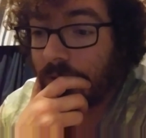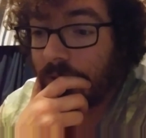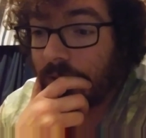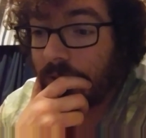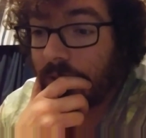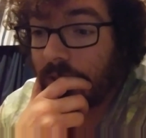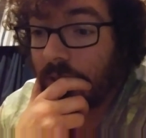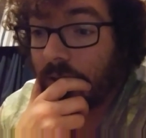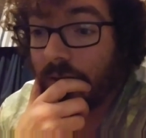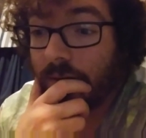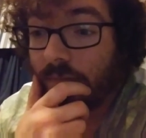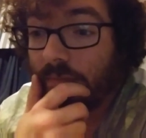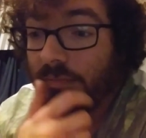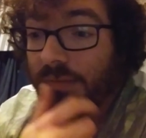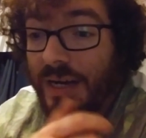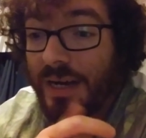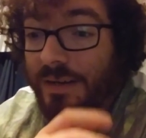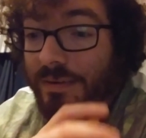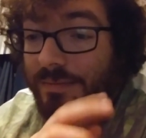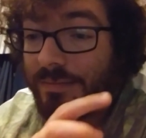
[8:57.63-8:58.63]
and I
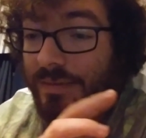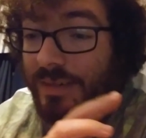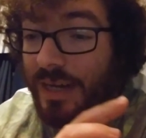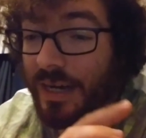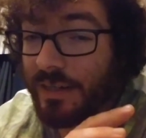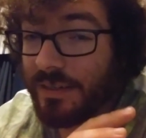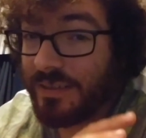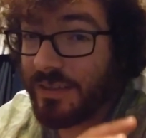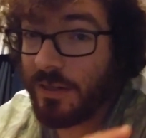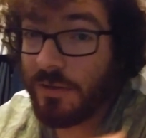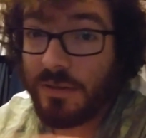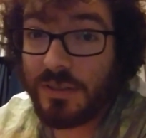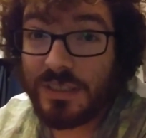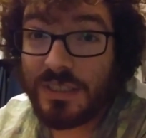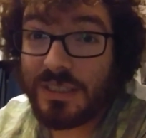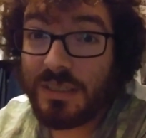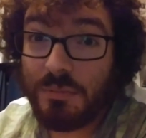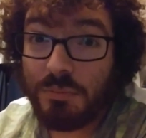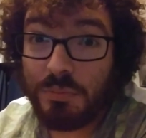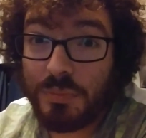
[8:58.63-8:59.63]
not not
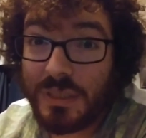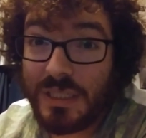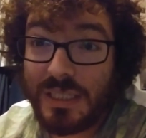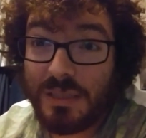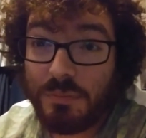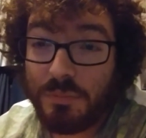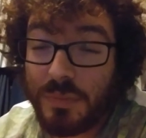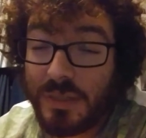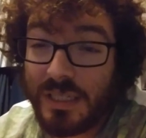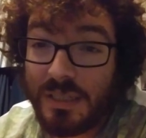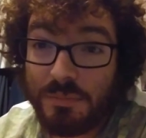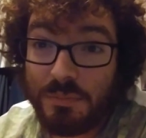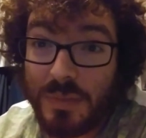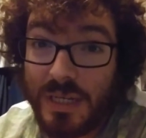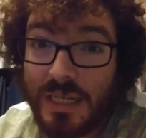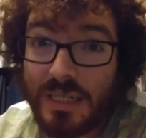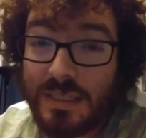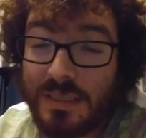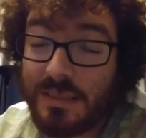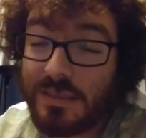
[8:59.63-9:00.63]
notice a big big
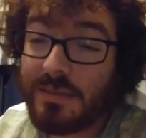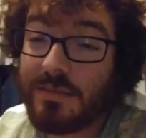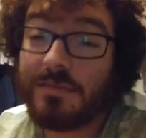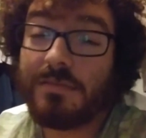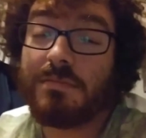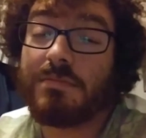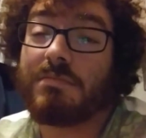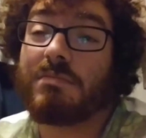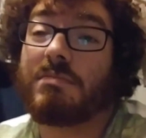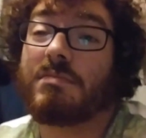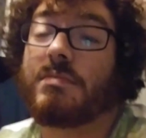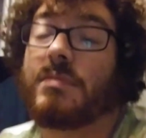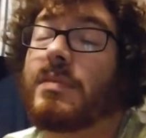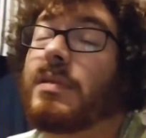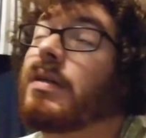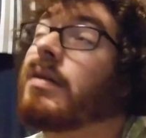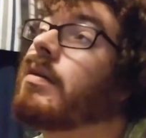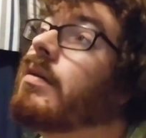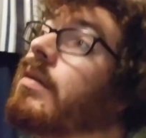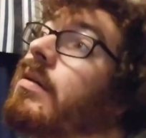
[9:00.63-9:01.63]
mess
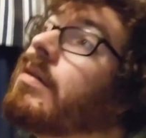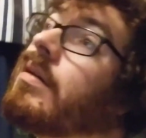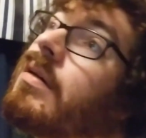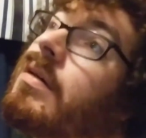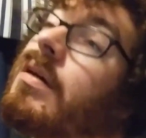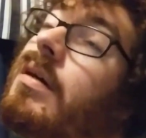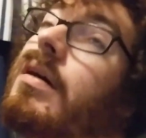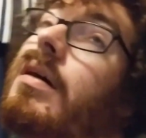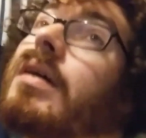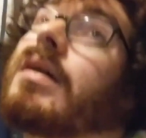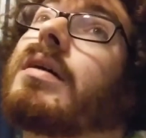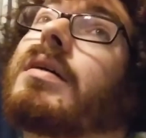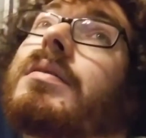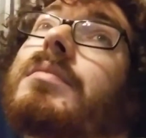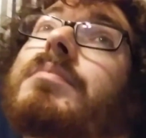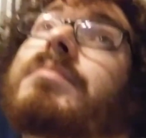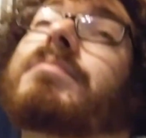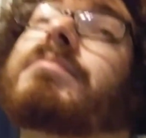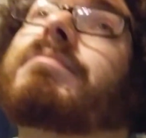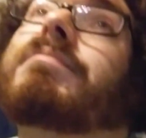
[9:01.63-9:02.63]

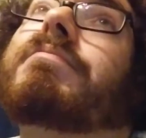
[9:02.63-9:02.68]
um